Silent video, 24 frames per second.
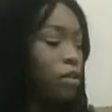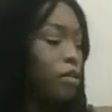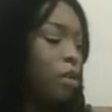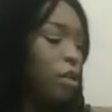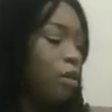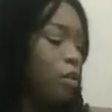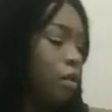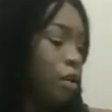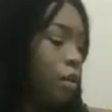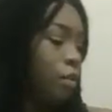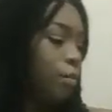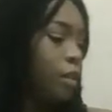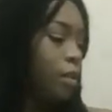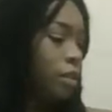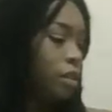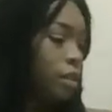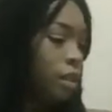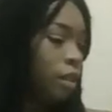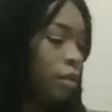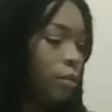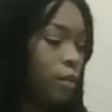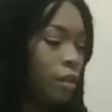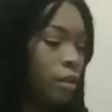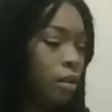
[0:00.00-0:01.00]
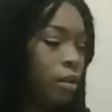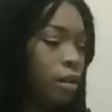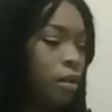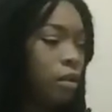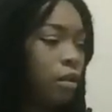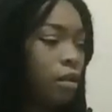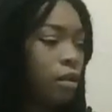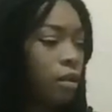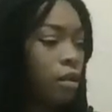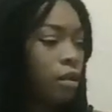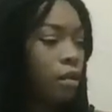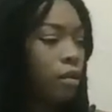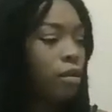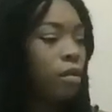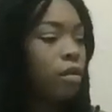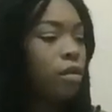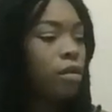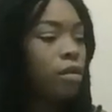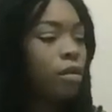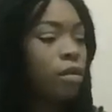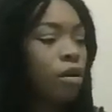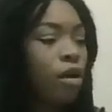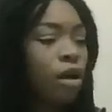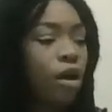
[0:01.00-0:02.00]
So let me see what the
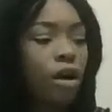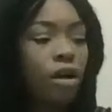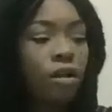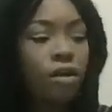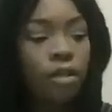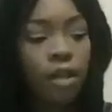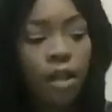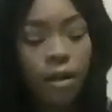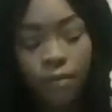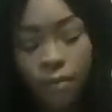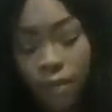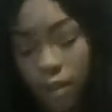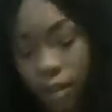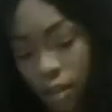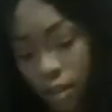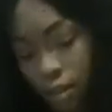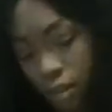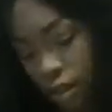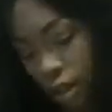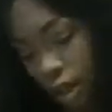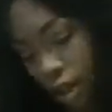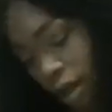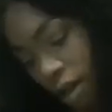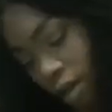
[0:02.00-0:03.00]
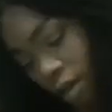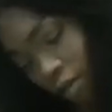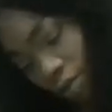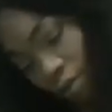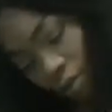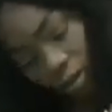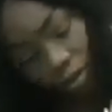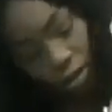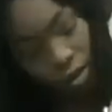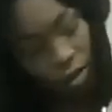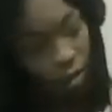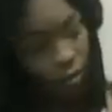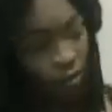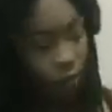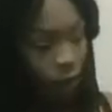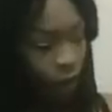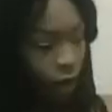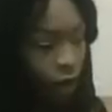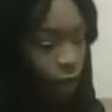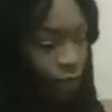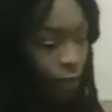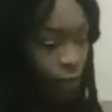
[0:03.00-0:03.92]
cards have to say. Clarify.